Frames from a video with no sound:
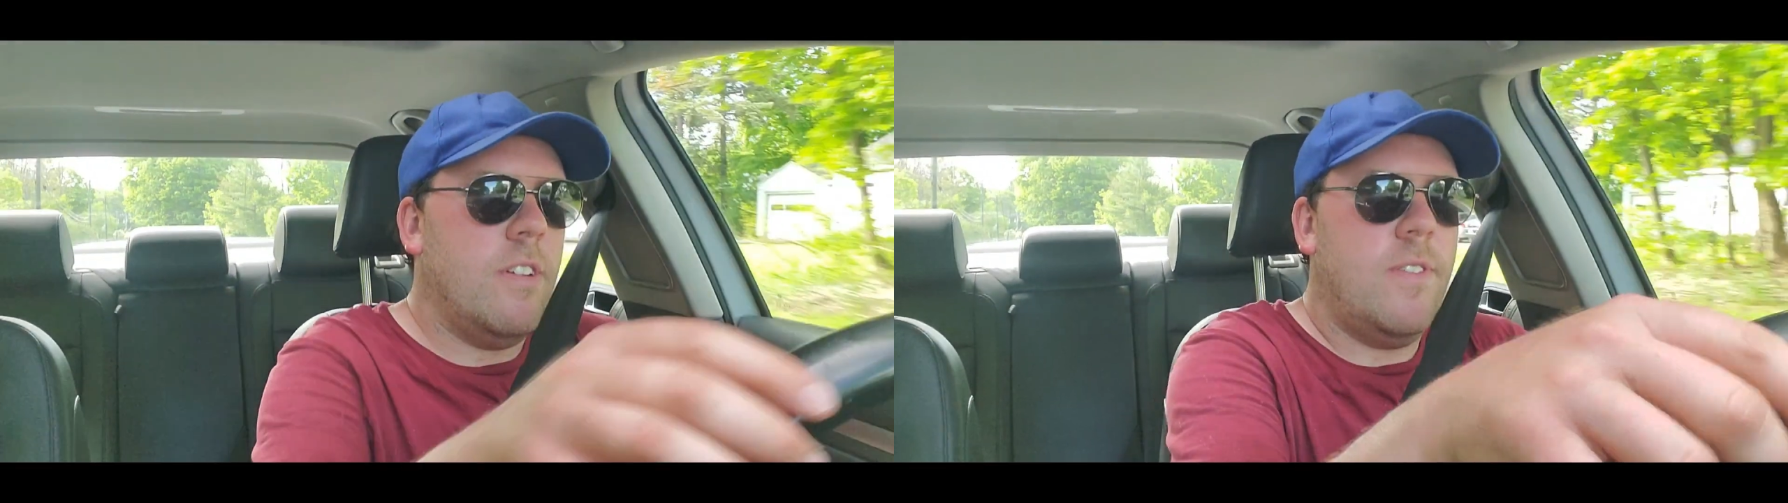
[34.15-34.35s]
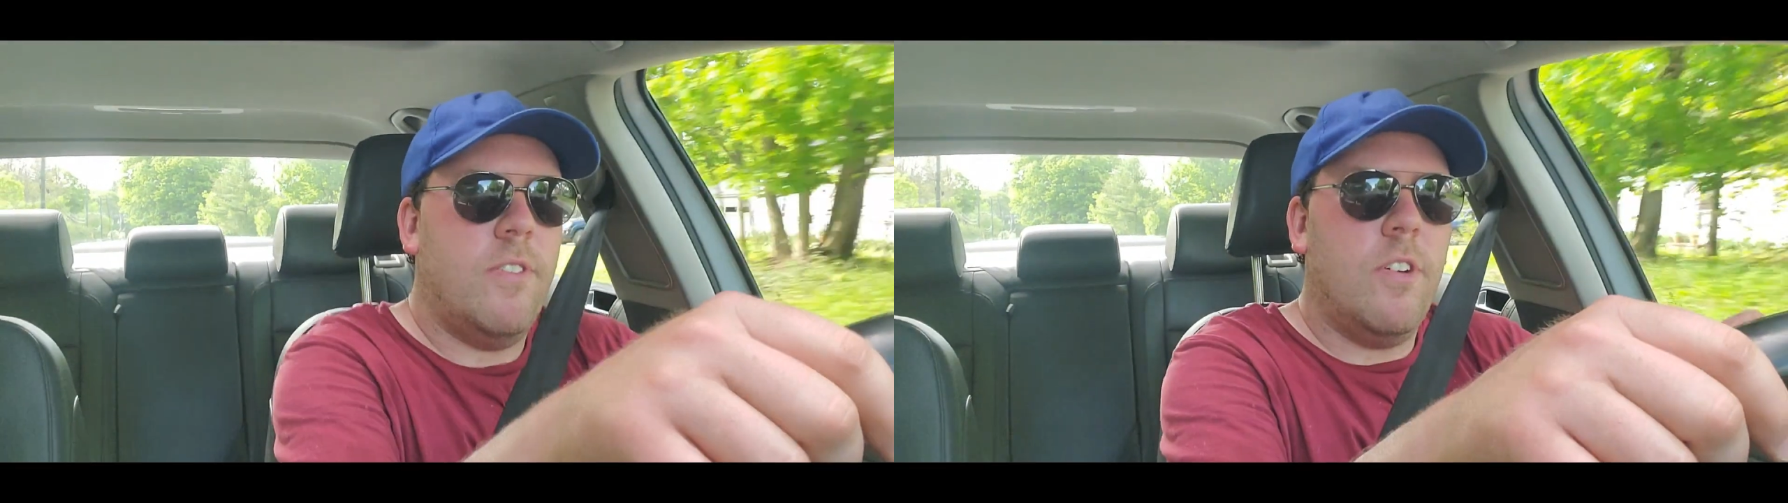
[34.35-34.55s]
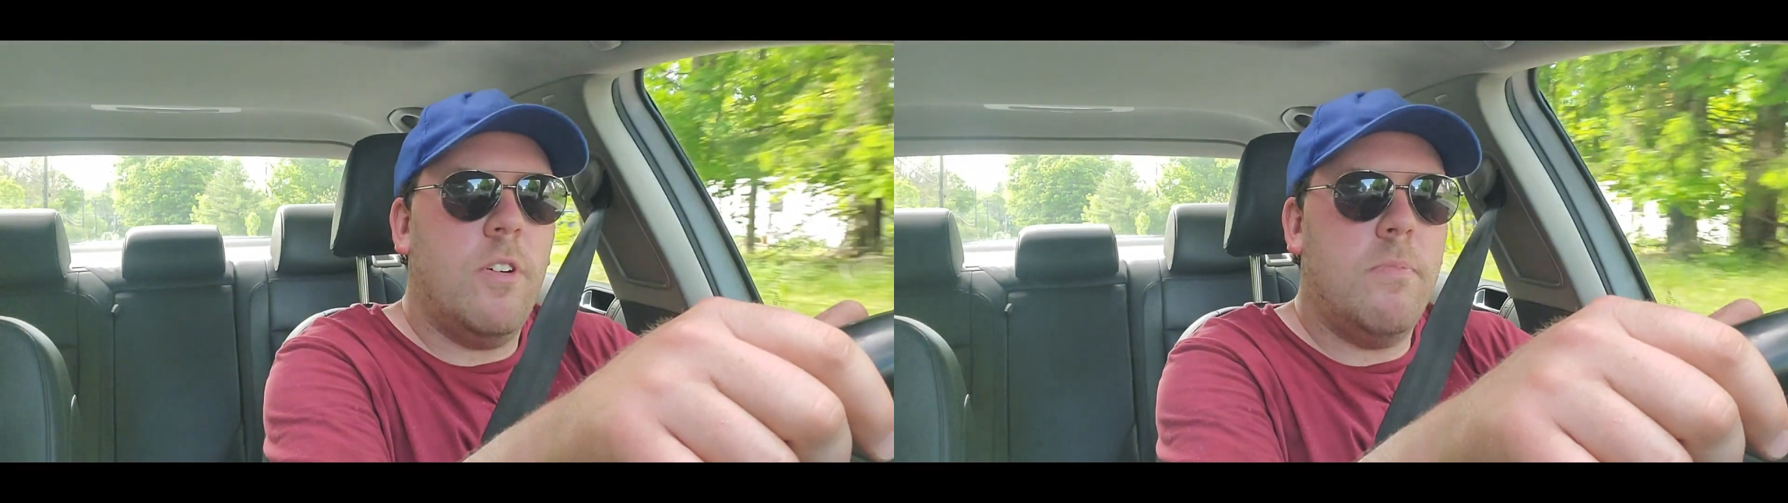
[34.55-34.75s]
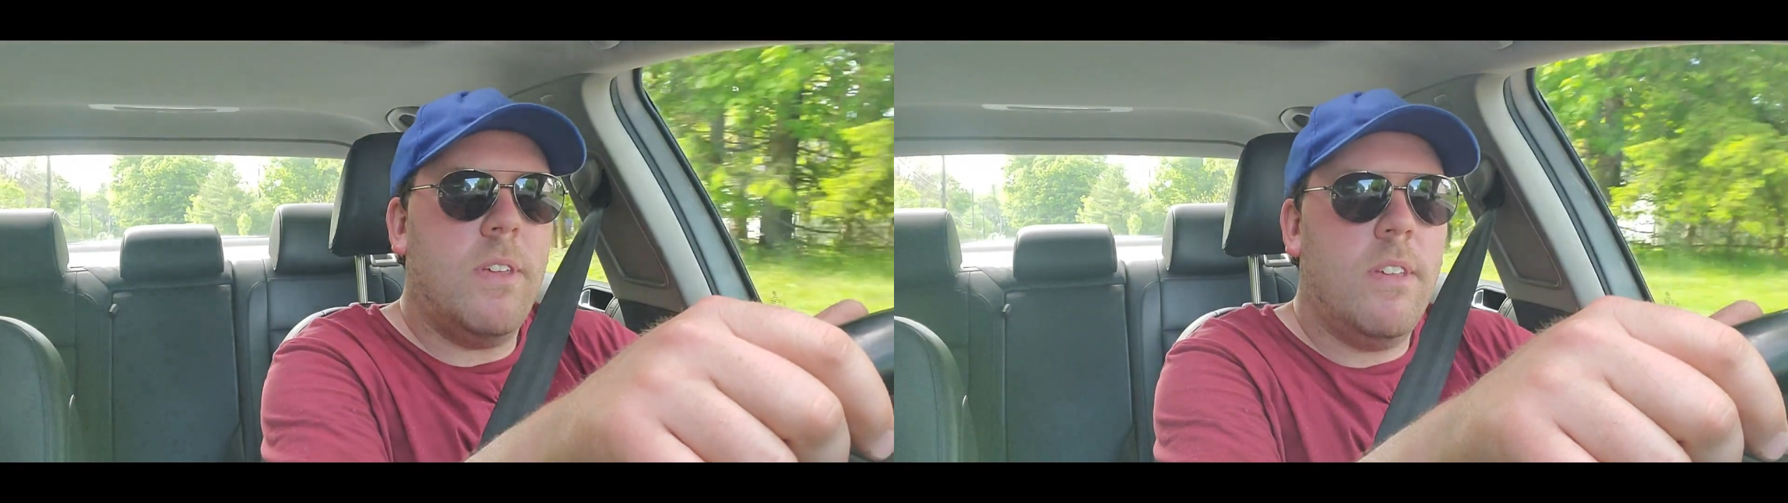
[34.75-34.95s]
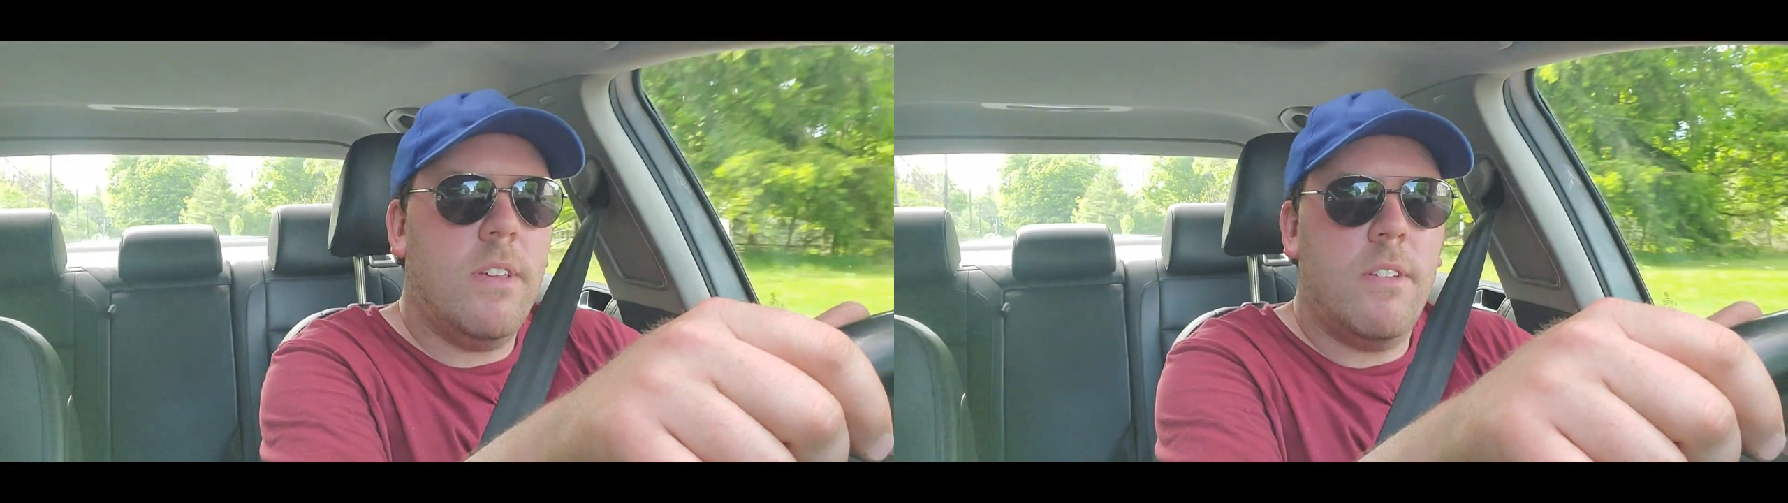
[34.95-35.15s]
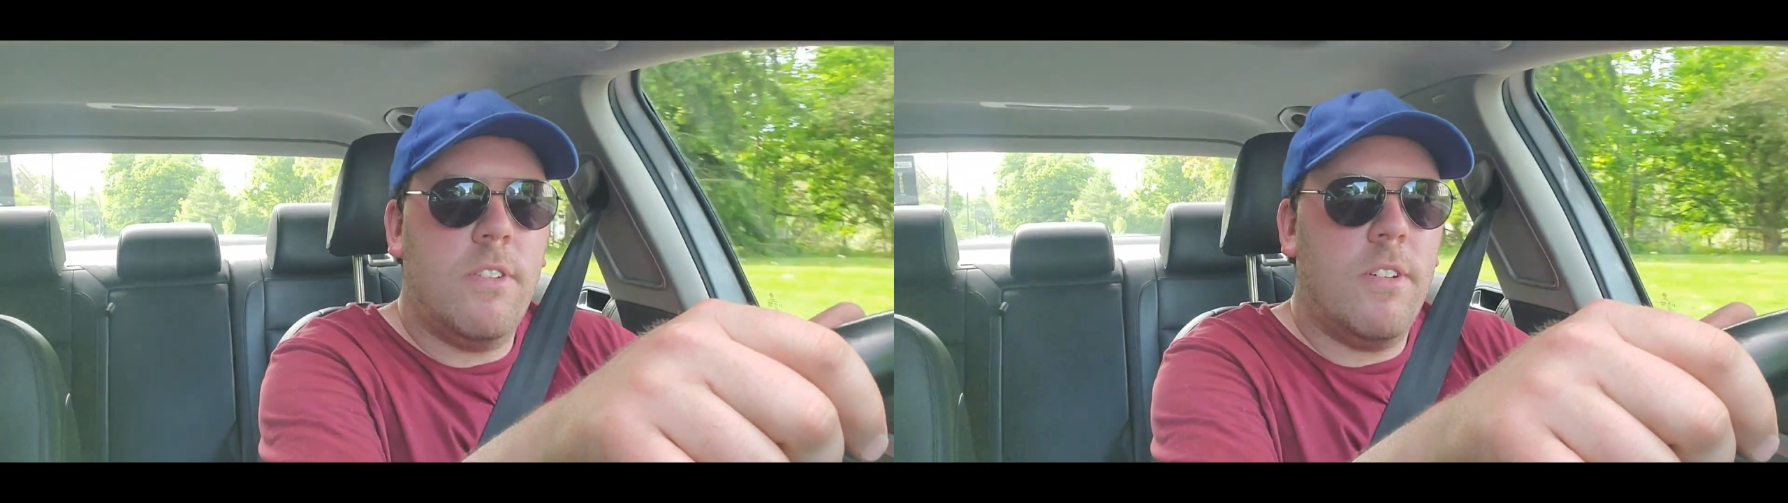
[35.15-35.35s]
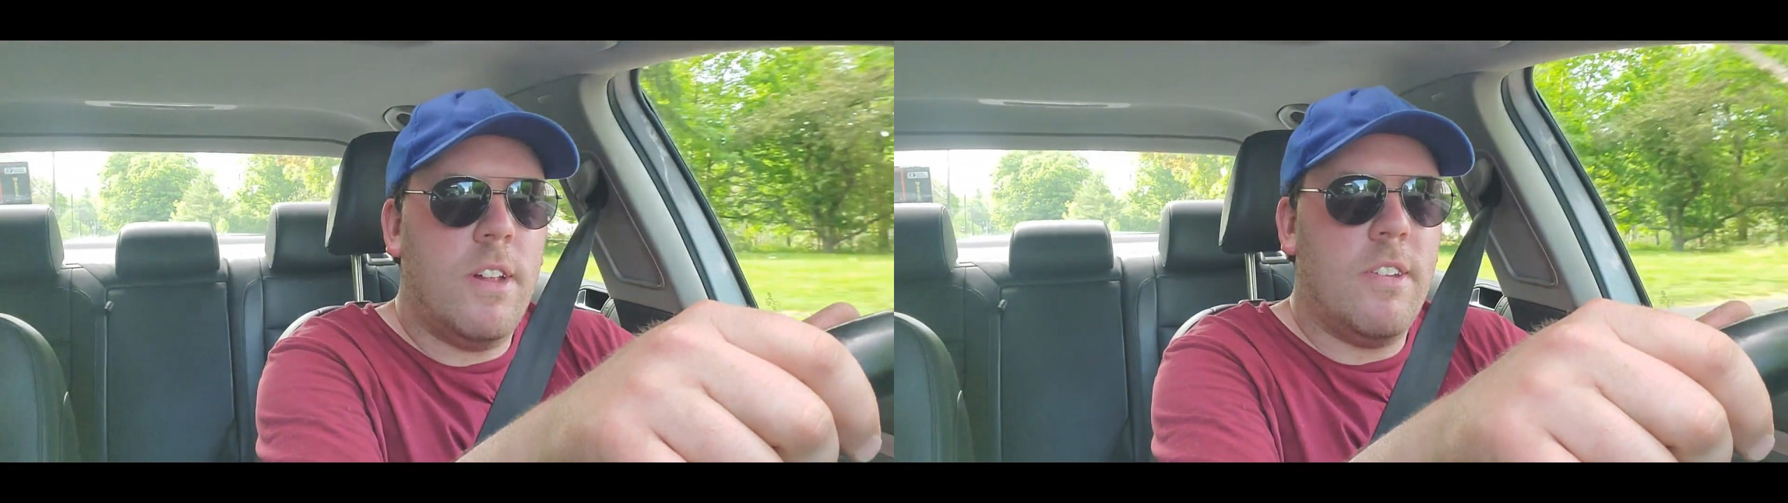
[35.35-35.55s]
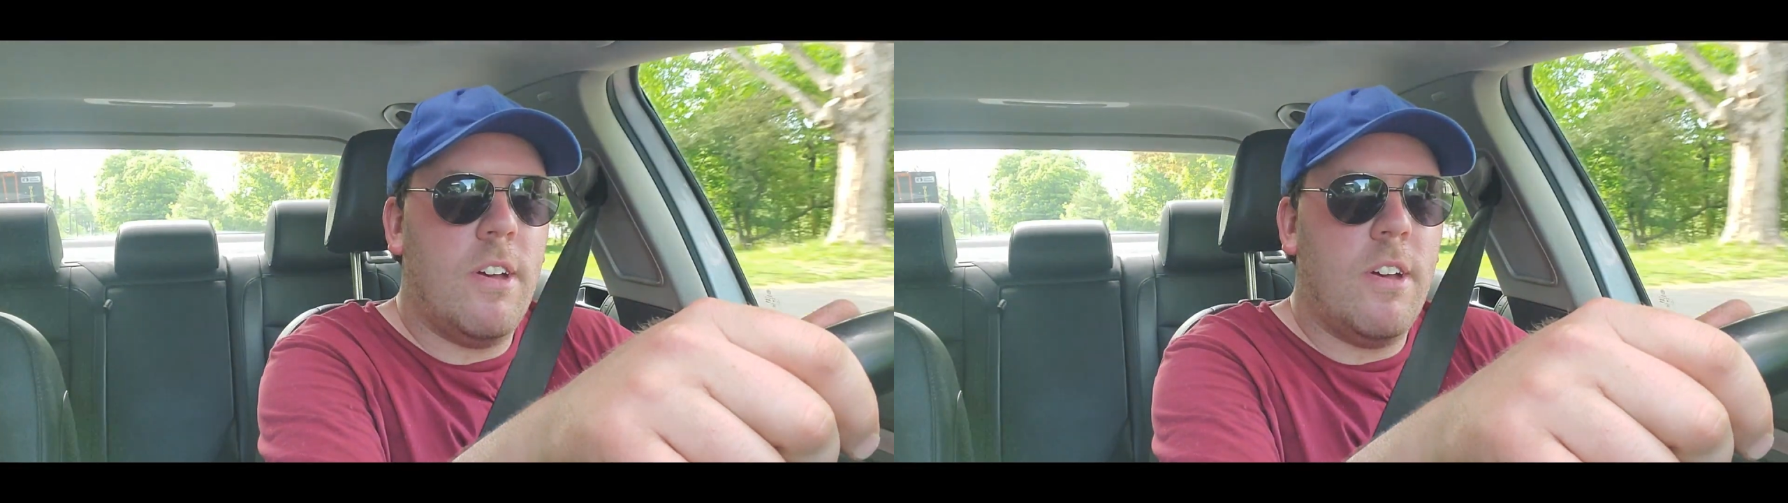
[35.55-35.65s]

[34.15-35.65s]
If you know me, you know that's